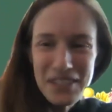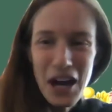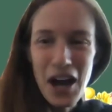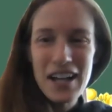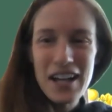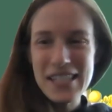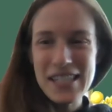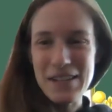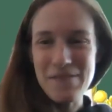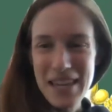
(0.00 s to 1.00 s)

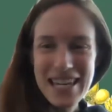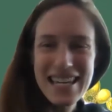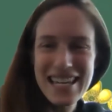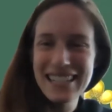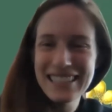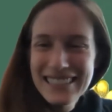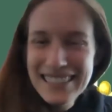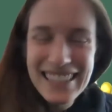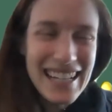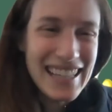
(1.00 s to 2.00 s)
Awesome. Me.
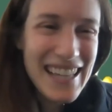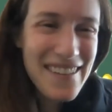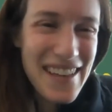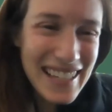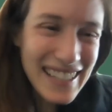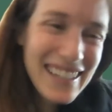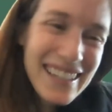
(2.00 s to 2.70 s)
I love it.